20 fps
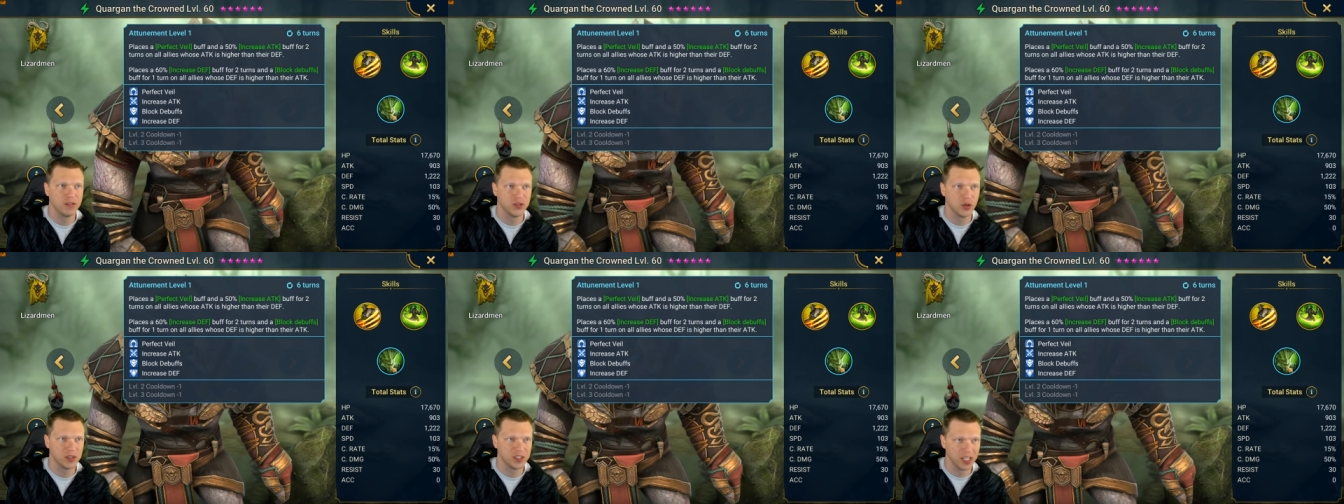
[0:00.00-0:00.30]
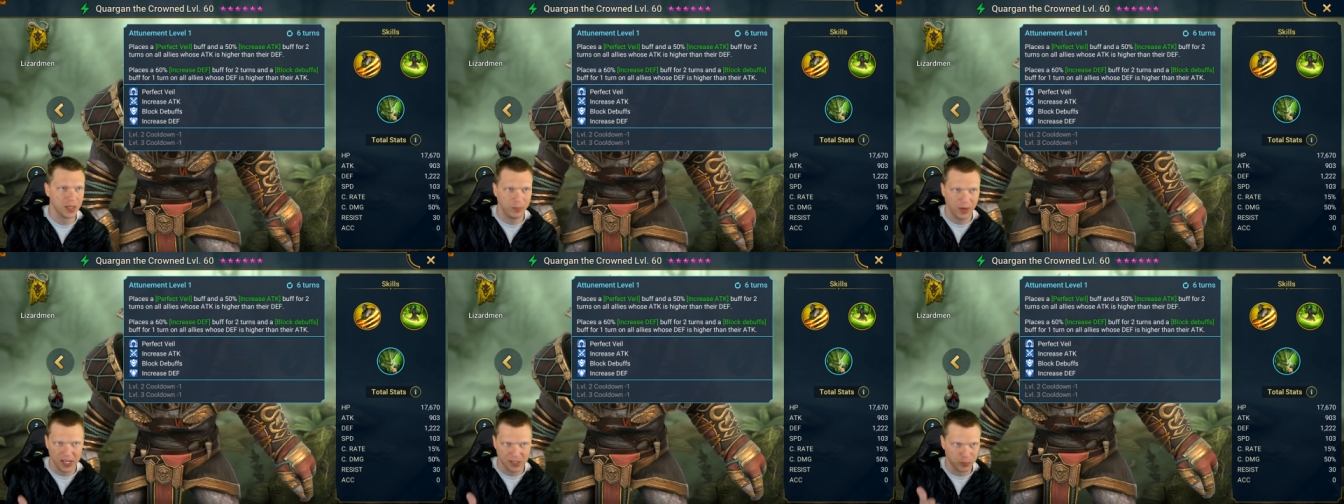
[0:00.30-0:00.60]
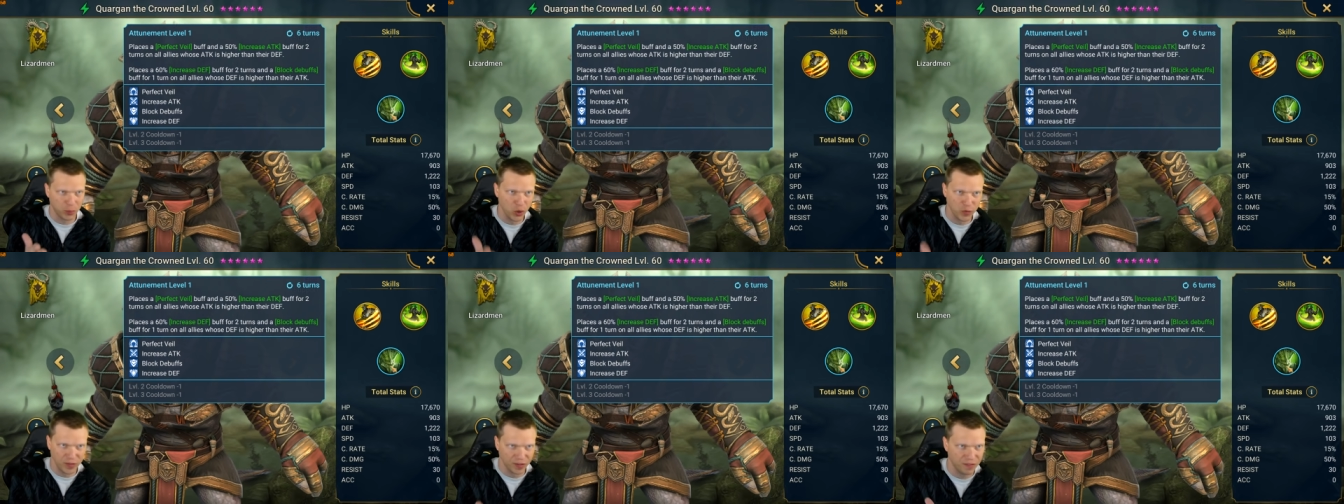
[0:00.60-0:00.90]
So it's going to place
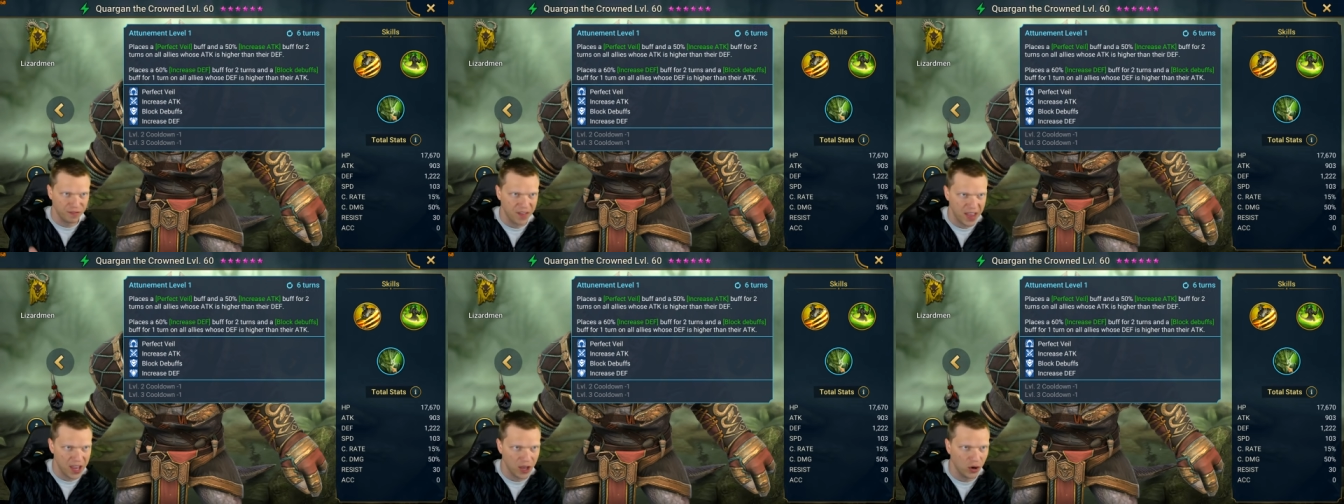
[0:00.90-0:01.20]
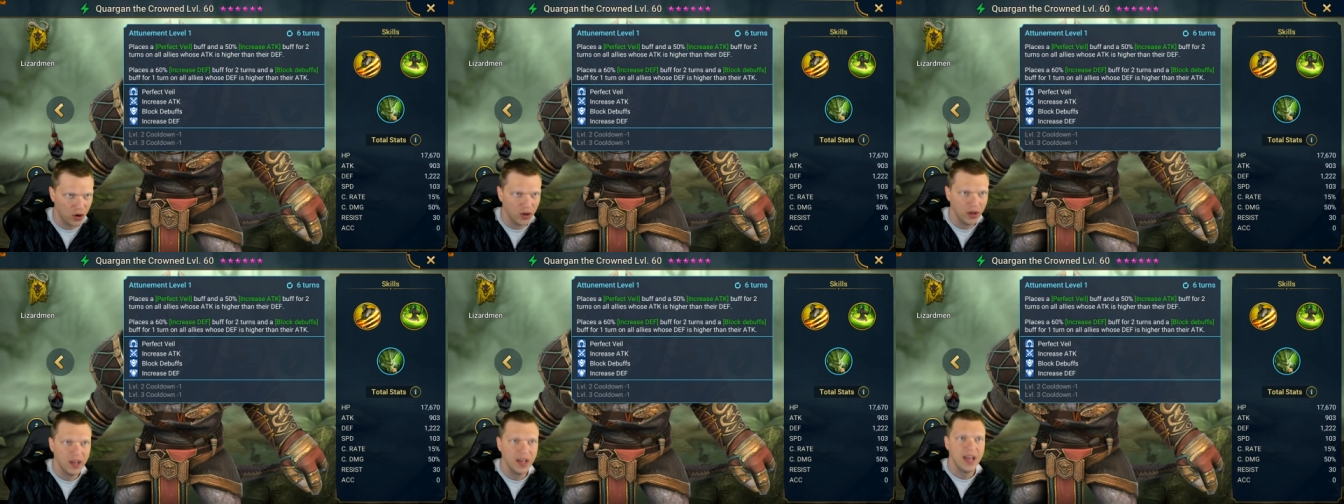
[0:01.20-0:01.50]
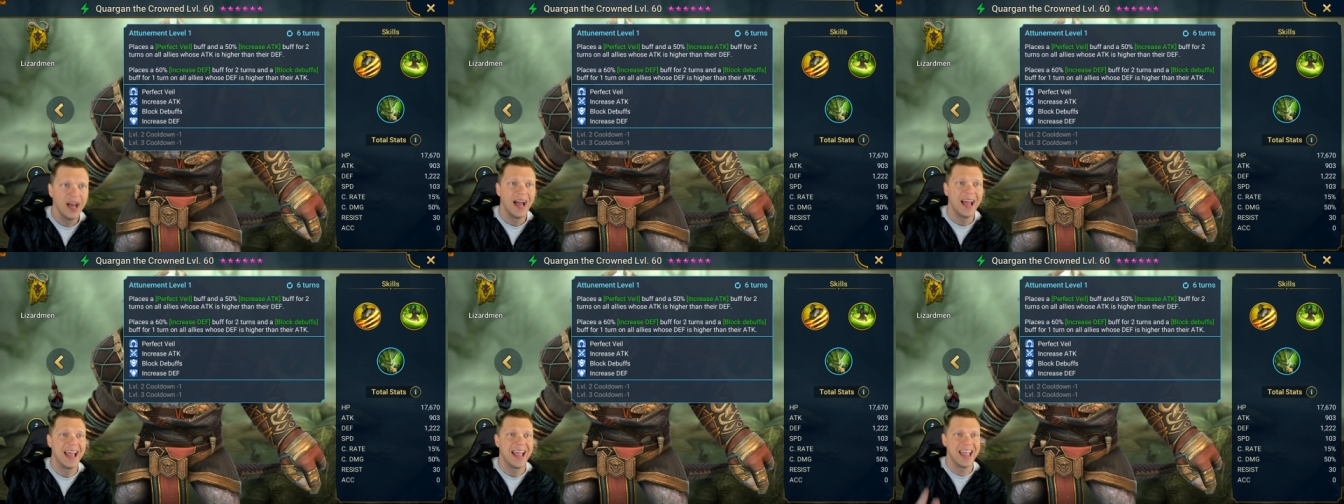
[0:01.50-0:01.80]
Perfect Veil
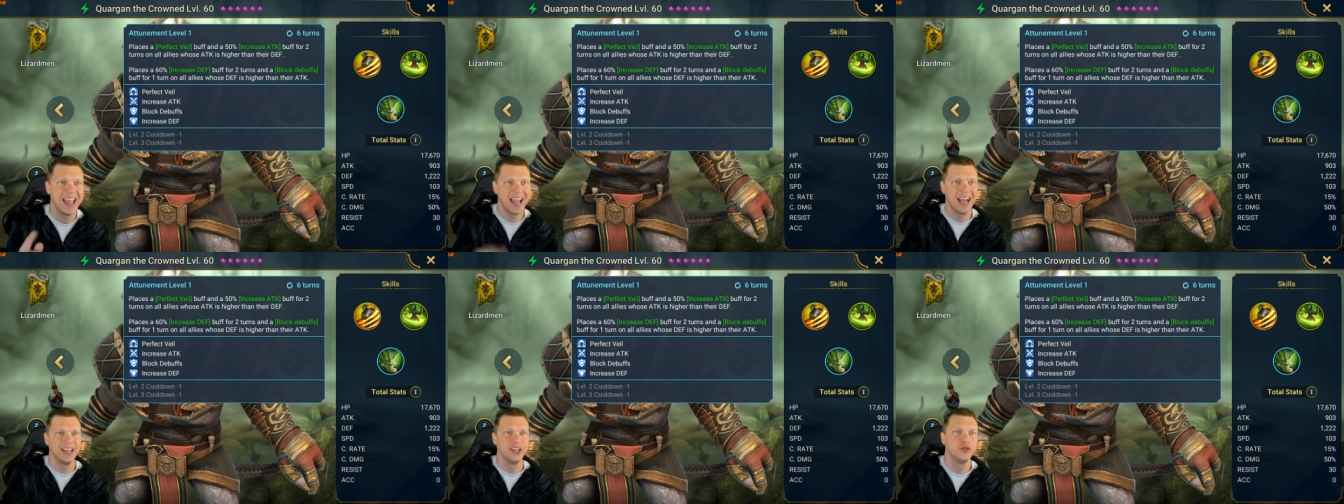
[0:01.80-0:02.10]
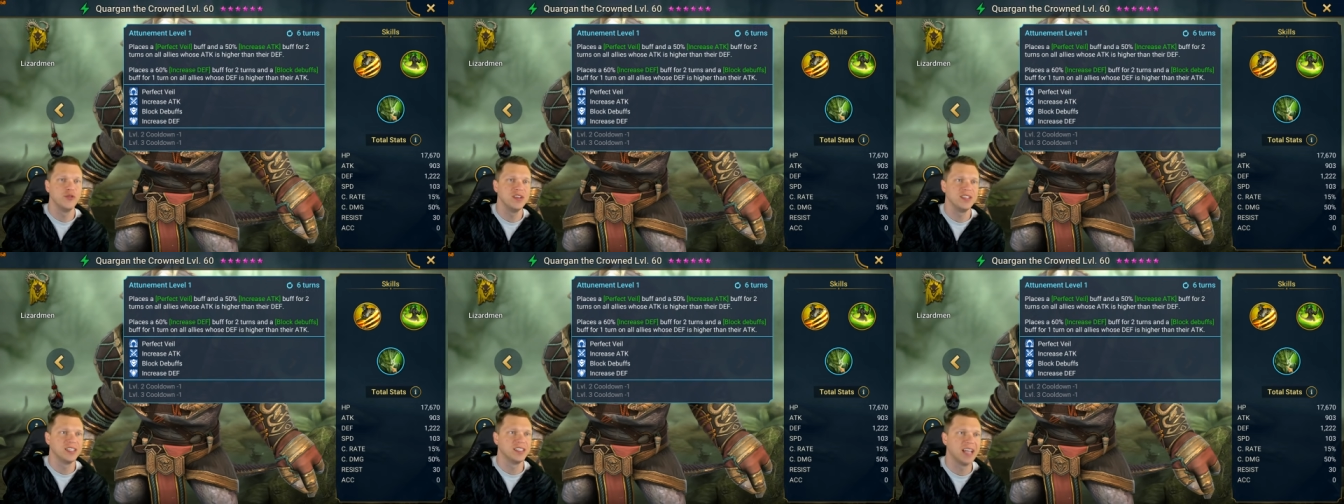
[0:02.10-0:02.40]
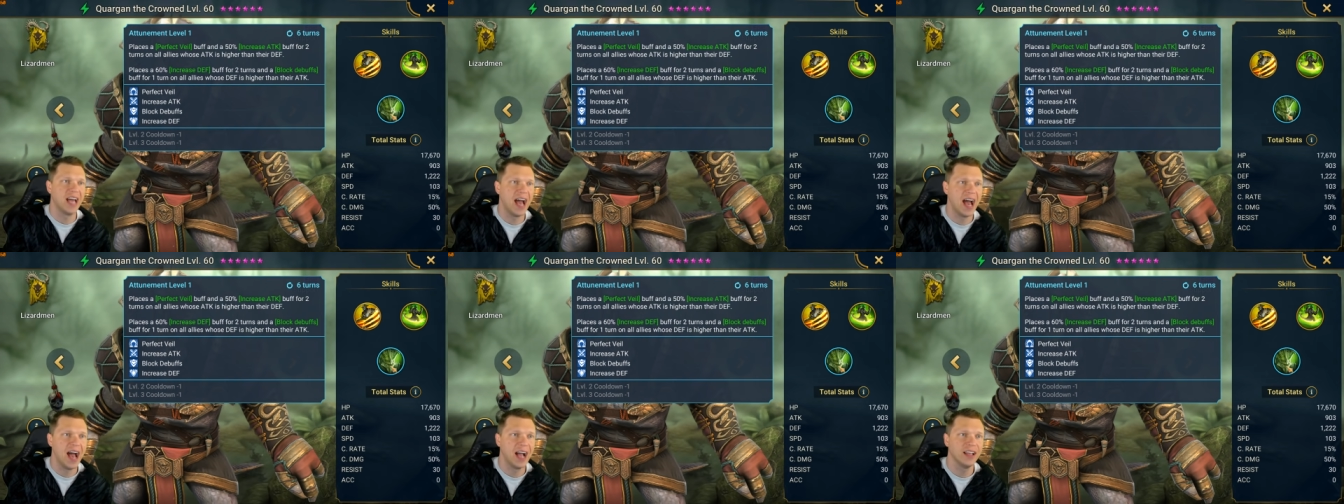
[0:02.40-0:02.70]
and increase
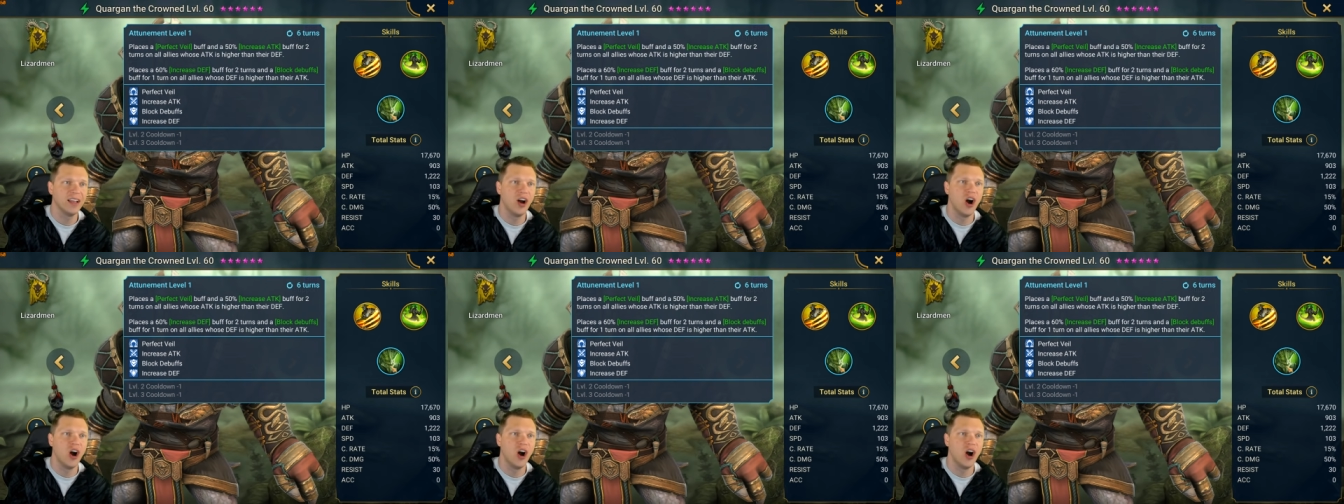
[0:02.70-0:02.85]
attack